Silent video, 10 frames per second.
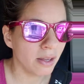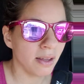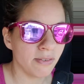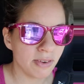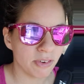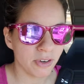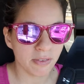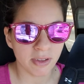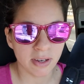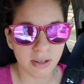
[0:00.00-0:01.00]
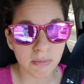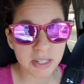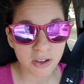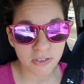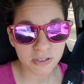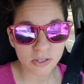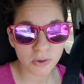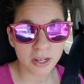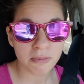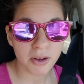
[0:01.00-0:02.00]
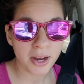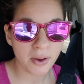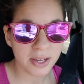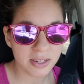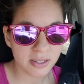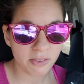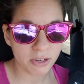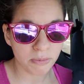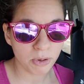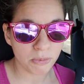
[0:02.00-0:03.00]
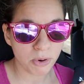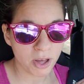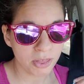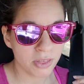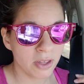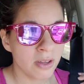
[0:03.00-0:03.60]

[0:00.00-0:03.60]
have never heard of it. Let me tell you the story about how I discovered bone broth.